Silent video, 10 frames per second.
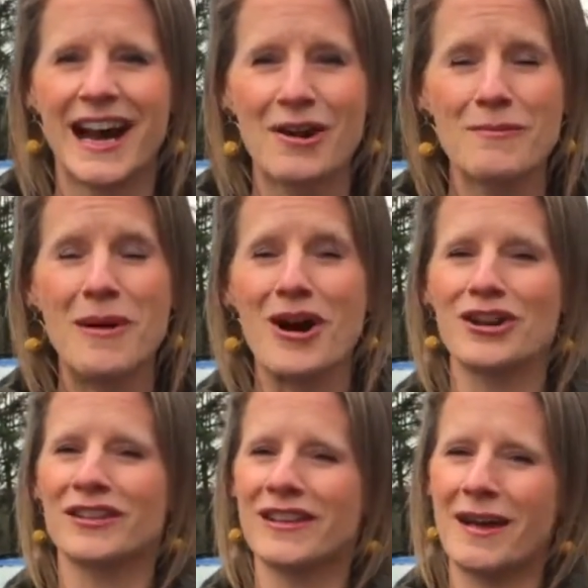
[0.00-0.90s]
our
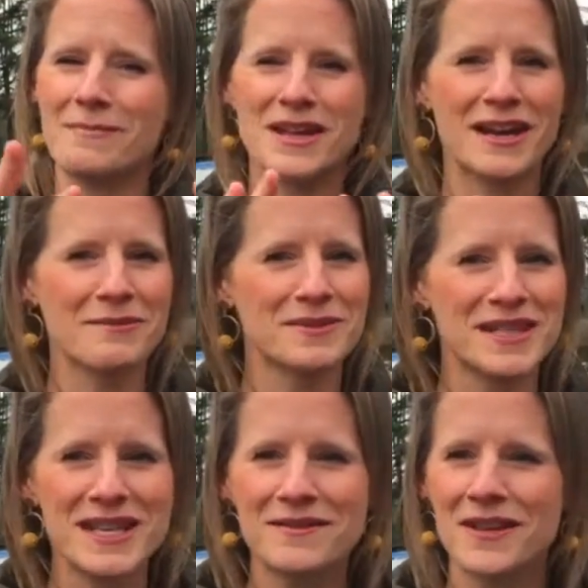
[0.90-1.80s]
parking lot becomes
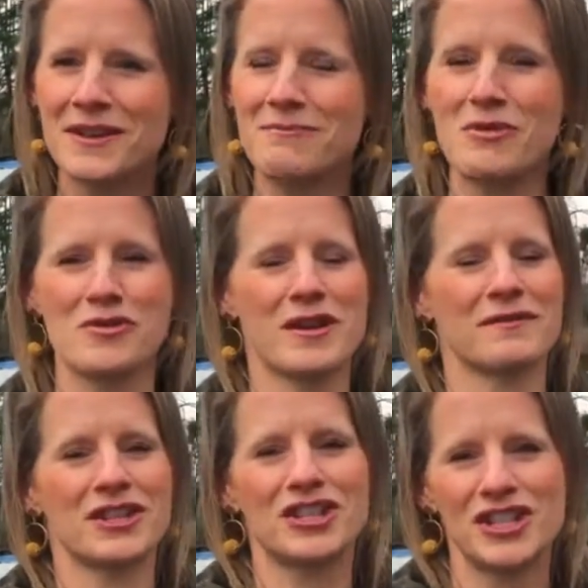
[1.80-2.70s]
even more
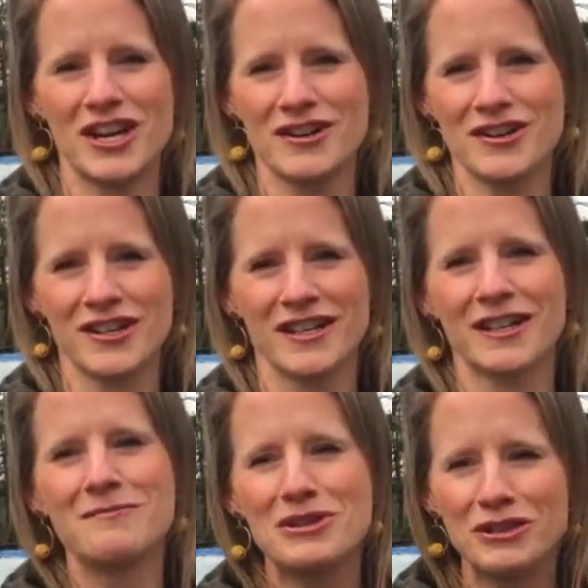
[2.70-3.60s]
of a shared
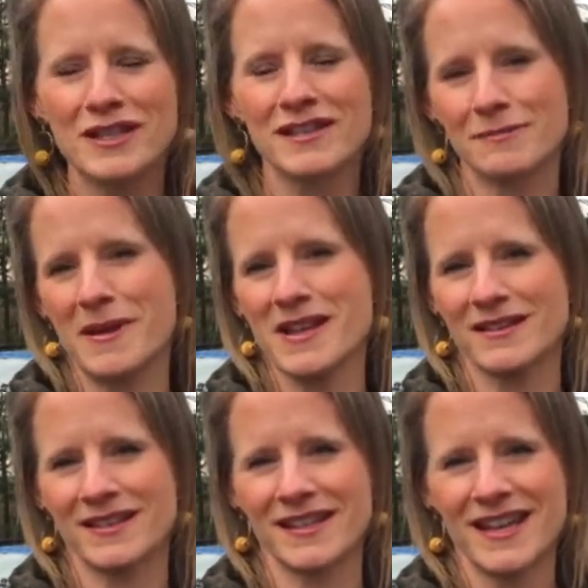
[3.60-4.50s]
community
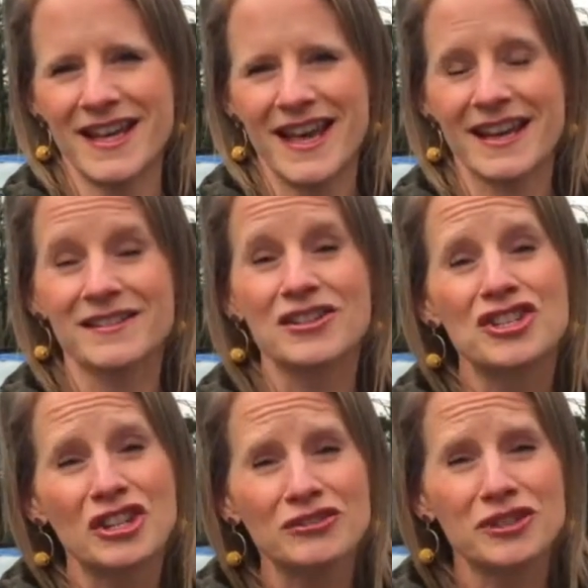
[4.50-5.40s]
space, as the
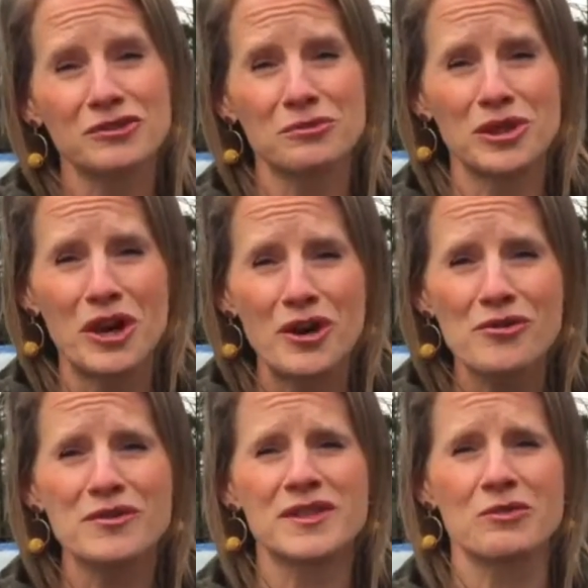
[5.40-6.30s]
shelter will
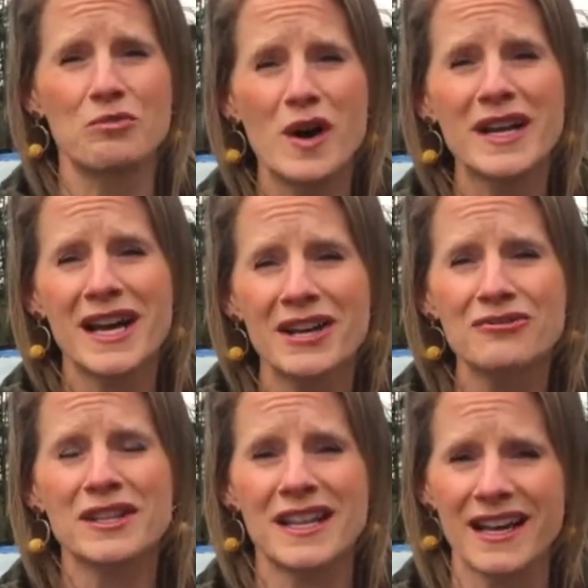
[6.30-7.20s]
host
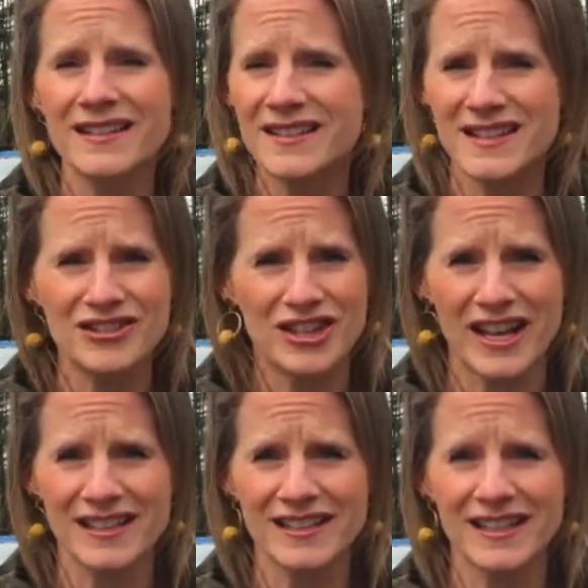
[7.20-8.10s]
100 guests each
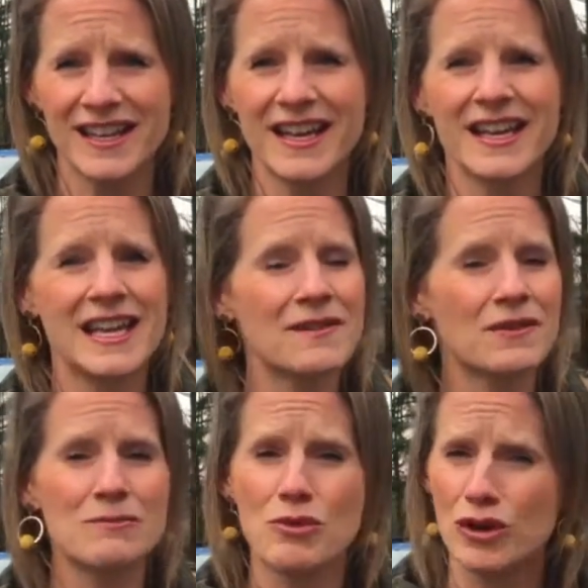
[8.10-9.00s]
night.
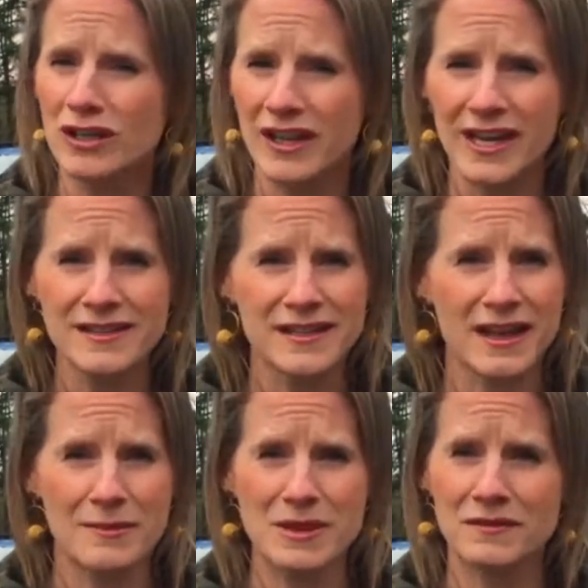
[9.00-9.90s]
Even more clients can
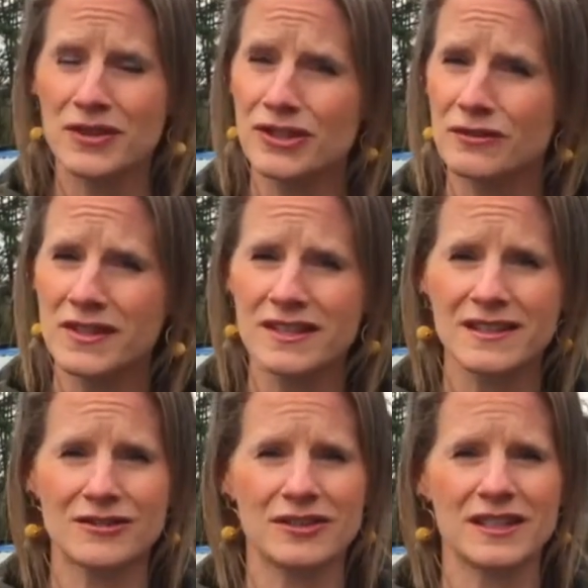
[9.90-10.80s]
come in for services
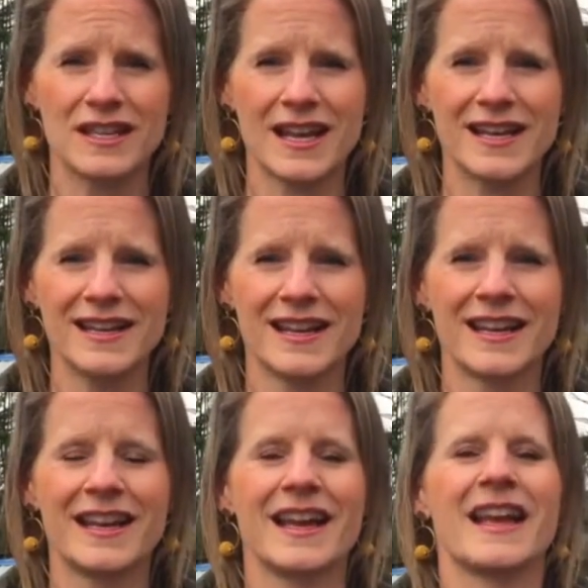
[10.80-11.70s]
during the day,
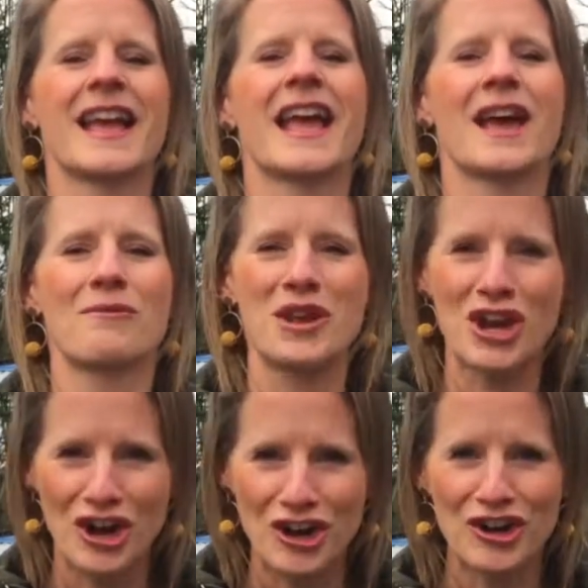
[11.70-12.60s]
and we
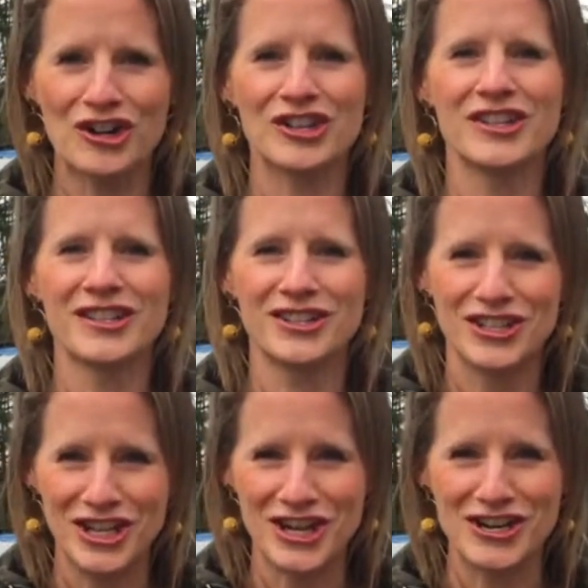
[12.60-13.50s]
all
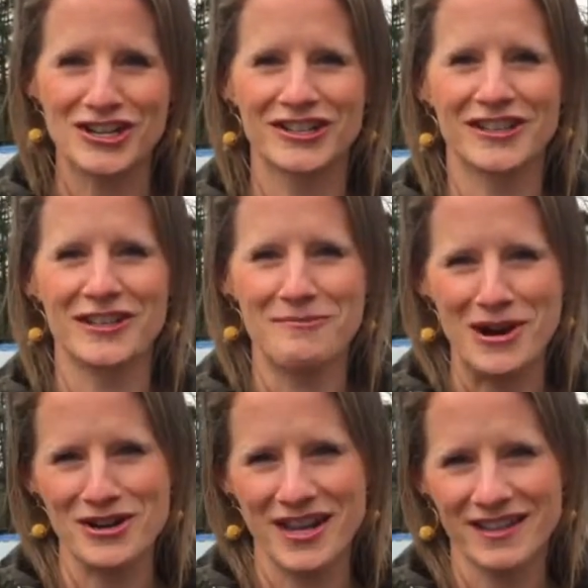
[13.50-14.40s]
share the
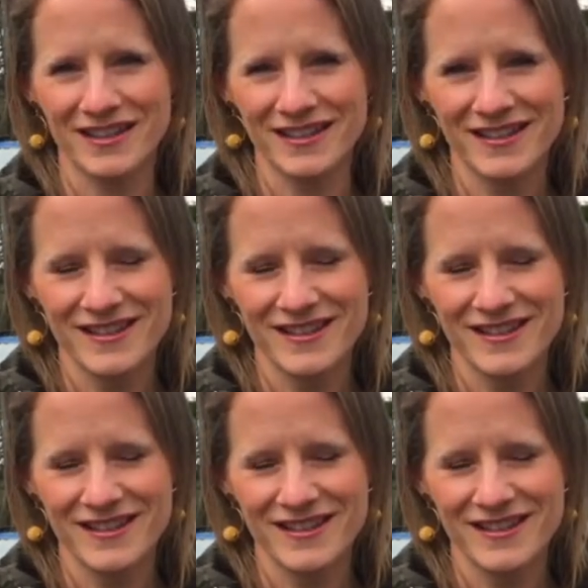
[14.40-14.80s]
parking.